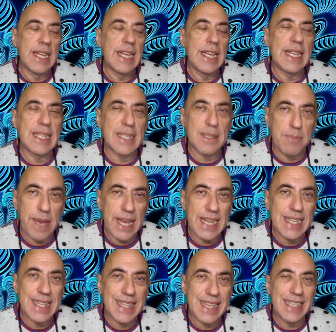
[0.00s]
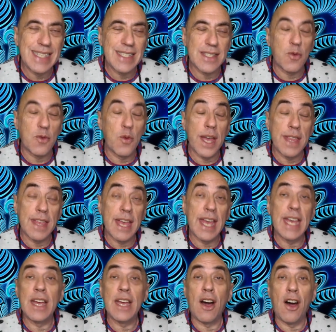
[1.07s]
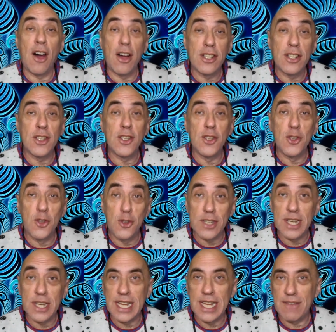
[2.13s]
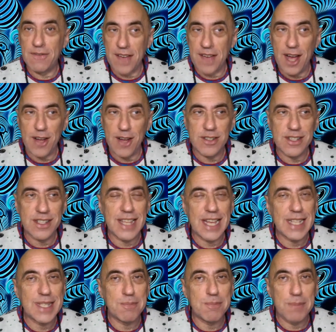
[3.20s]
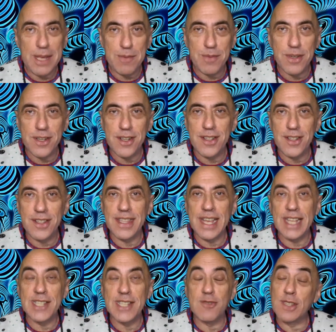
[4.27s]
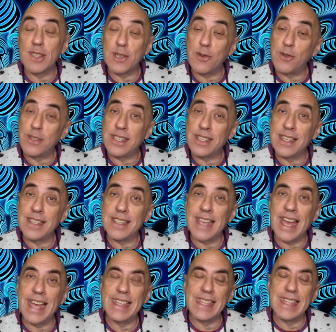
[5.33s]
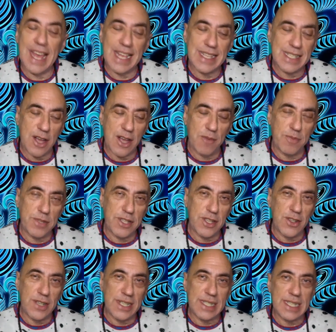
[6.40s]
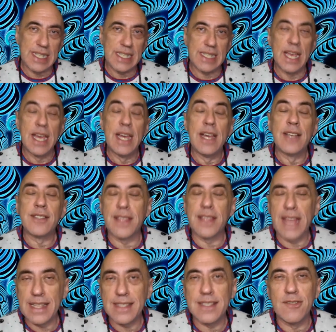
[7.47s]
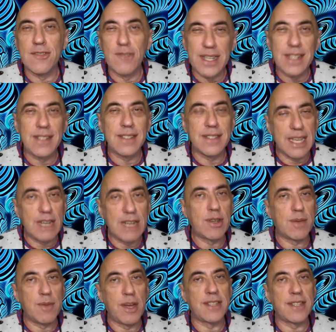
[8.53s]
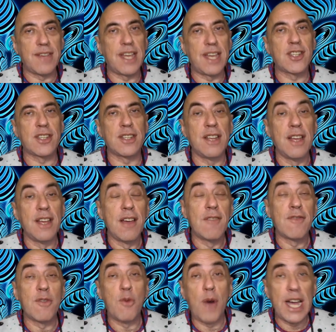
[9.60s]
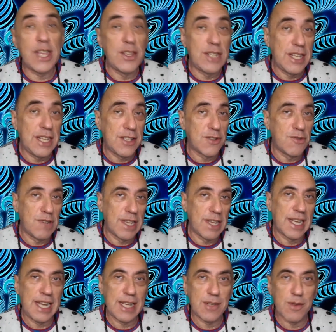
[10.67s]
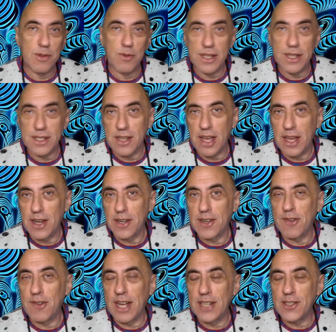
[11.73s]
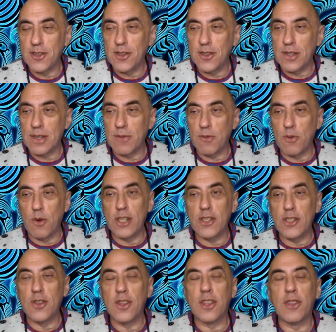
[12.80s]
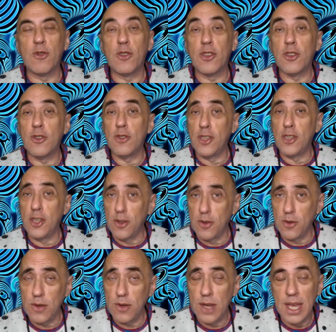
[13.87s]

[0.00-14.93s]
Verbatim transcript: expect things where they aren't usually found. That's people, that's resources, and that's opportunities. So that's the real secret motivation for why you need to reconnect with what's going on around you. What you thought you knew